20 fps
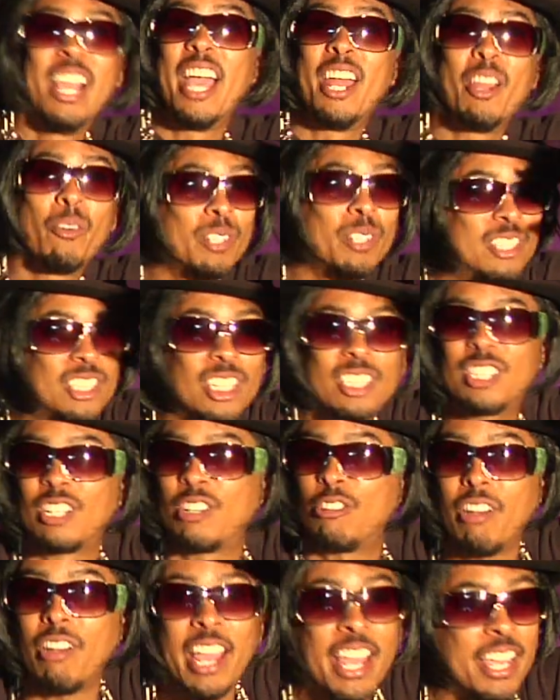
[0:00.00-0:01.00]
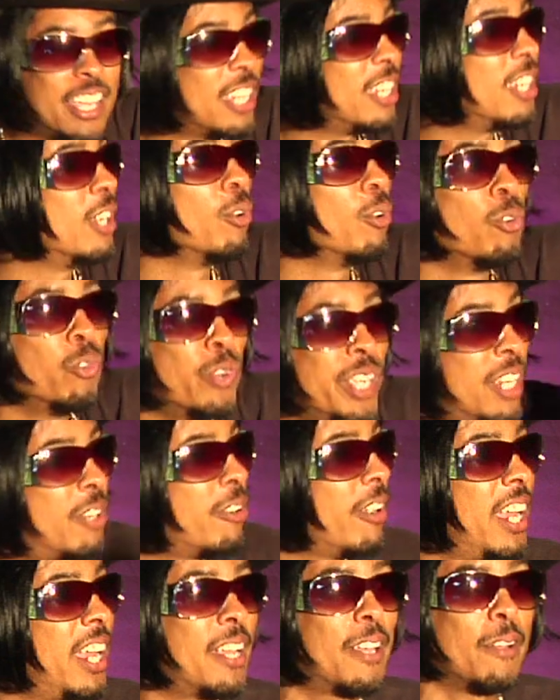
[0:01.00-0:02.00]
And it would just crank it, it would
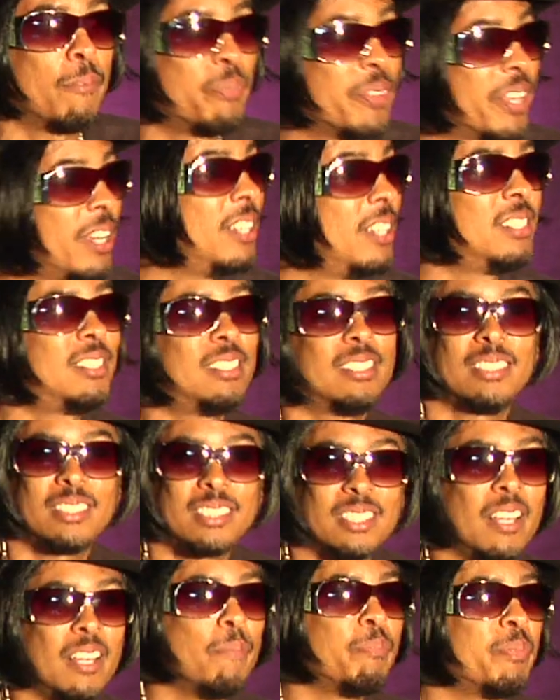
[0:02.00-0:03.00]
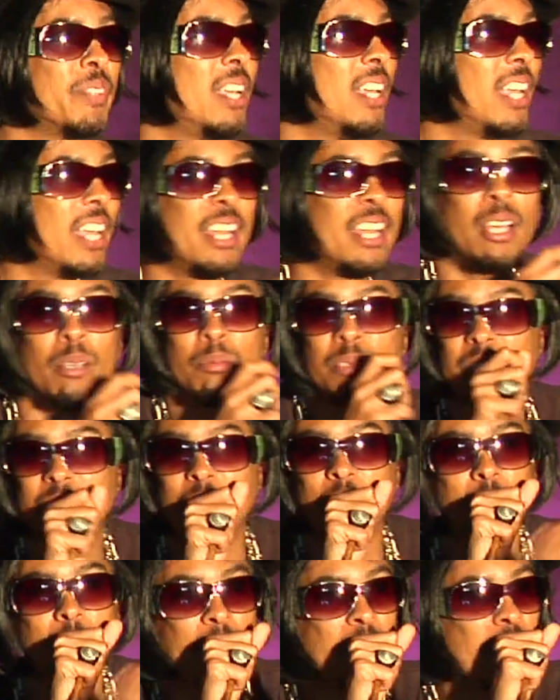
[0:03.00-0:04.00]
re-crank it. Dance. And
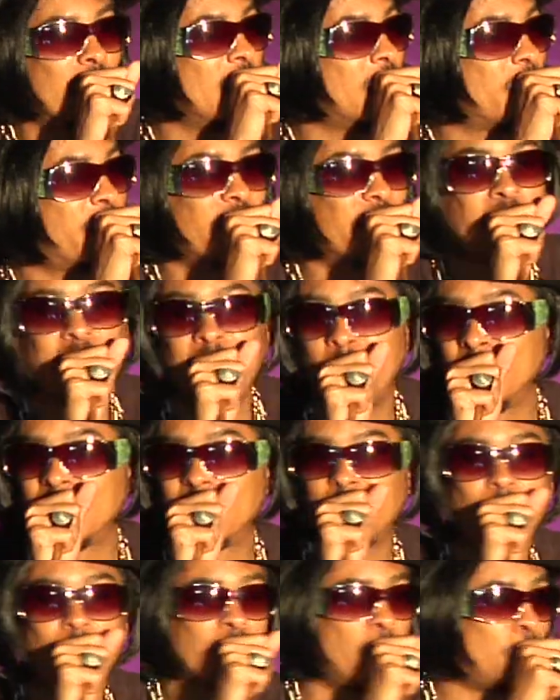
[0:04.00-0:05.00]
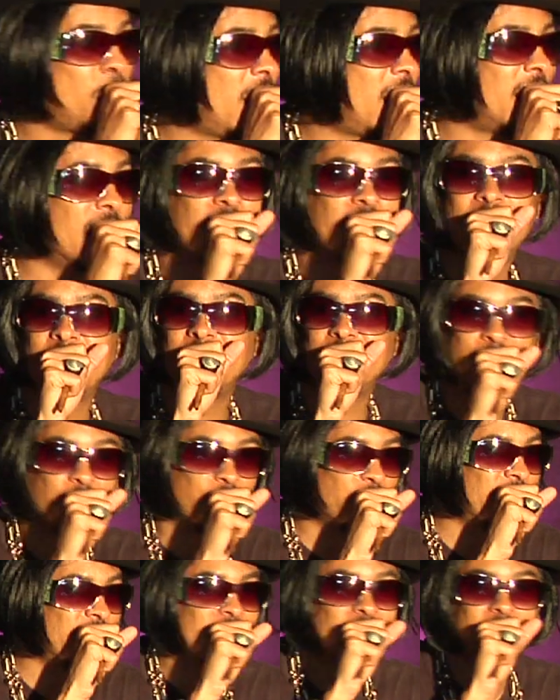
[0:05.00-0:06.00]
MC Flame is on the mic and he's
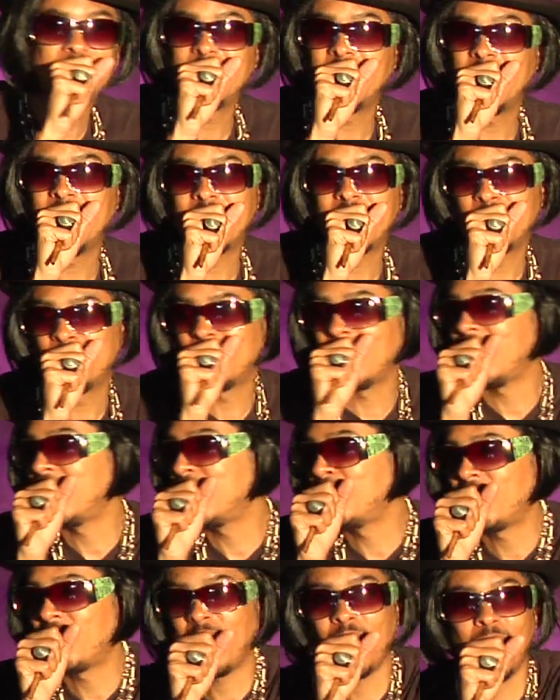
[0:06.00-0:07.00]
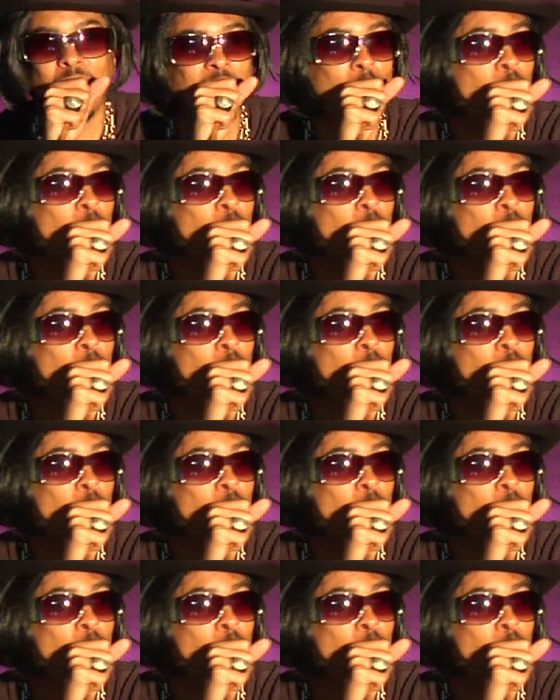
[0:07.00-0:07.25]
doing his thing, and Ronnie Ron,